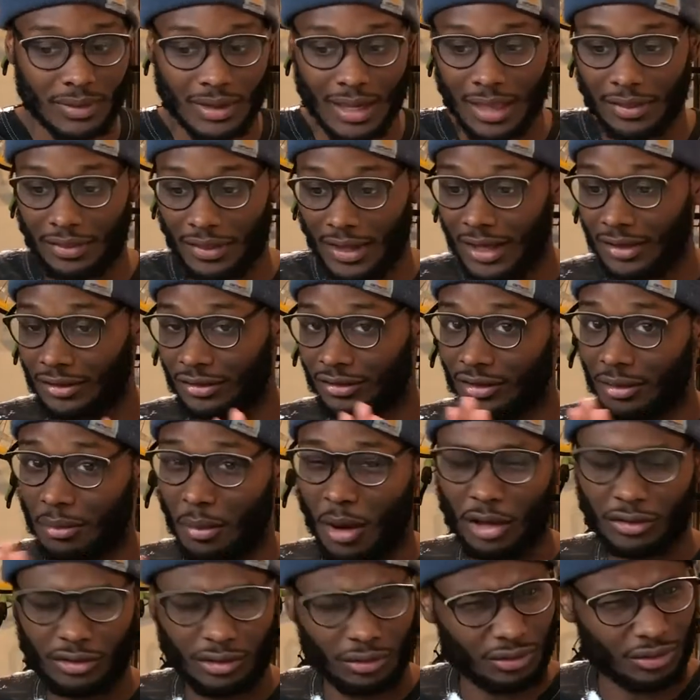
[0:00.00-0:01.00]
and then some
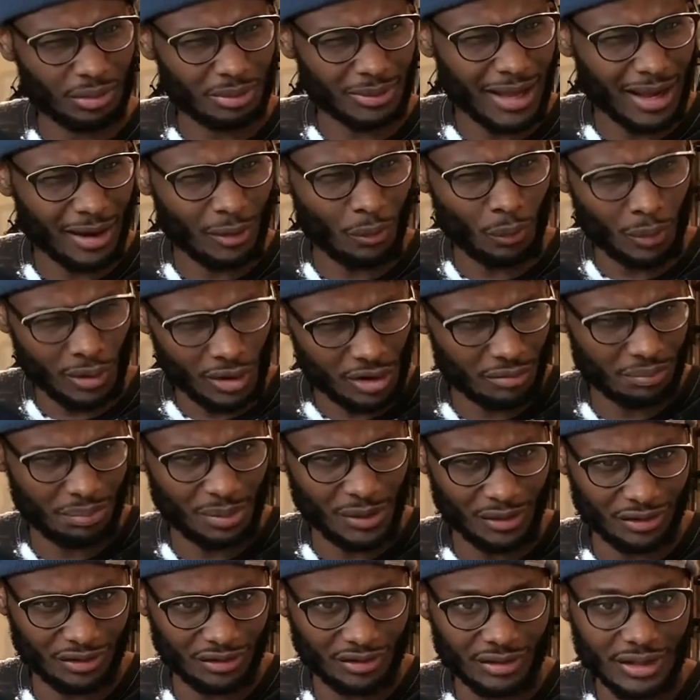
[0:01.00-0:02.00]
kind of weird
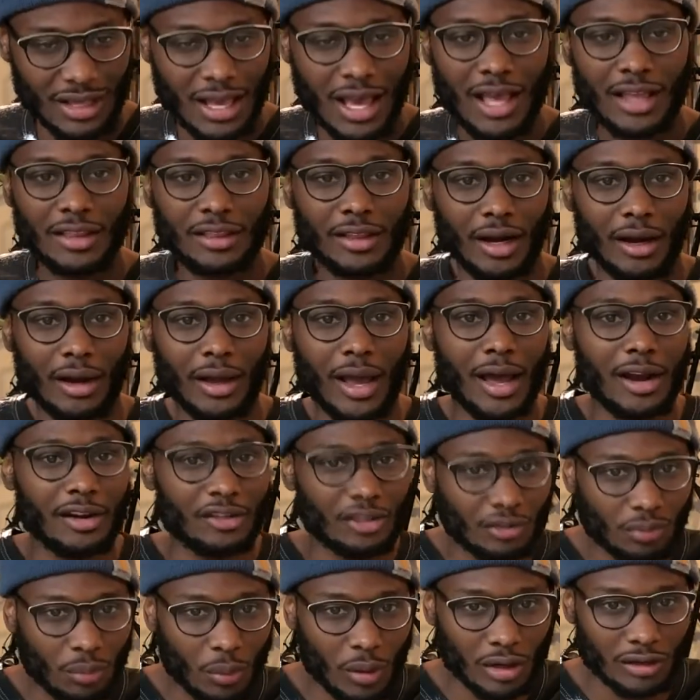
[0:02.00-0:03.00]
pieces that I kind of
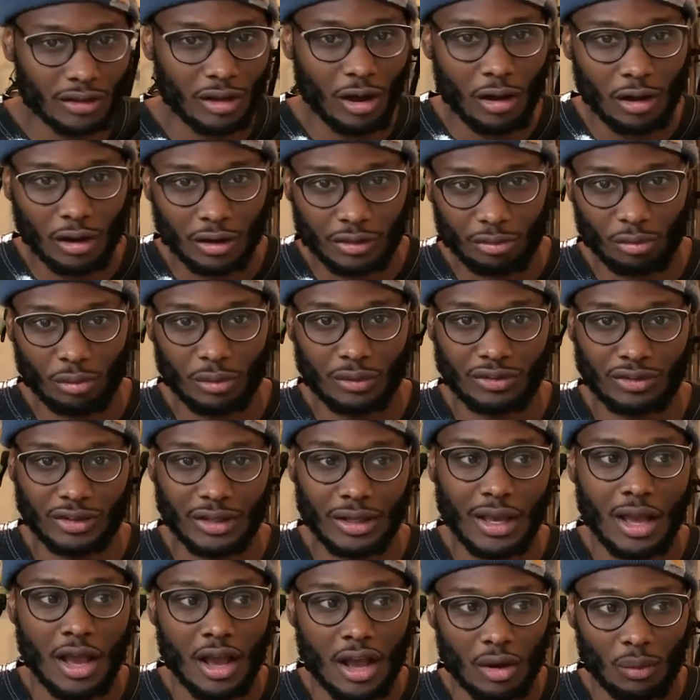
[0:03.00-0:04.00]
just want to talk through and
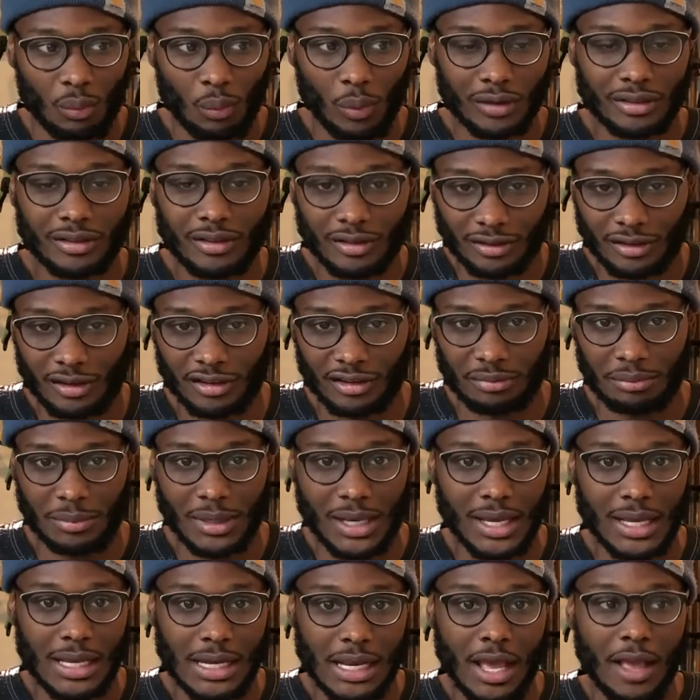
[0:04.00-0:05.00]
see what does this
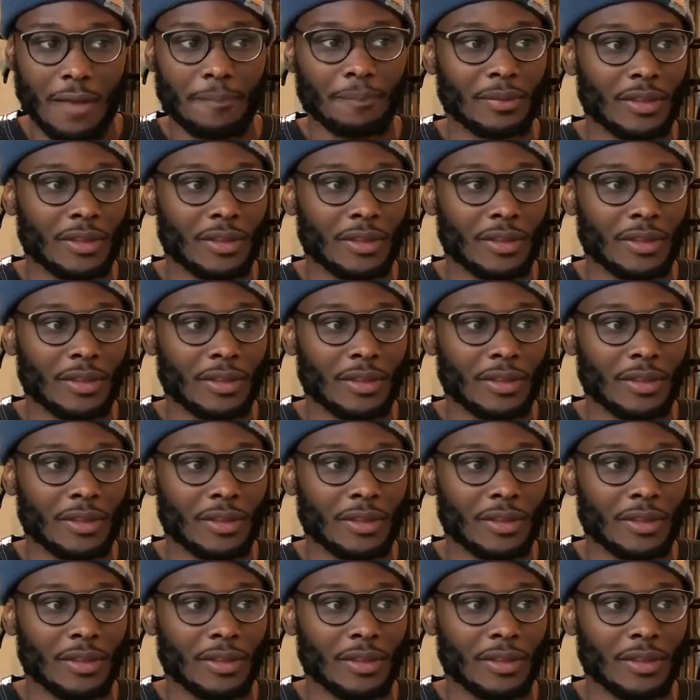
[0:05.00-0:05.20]
mean.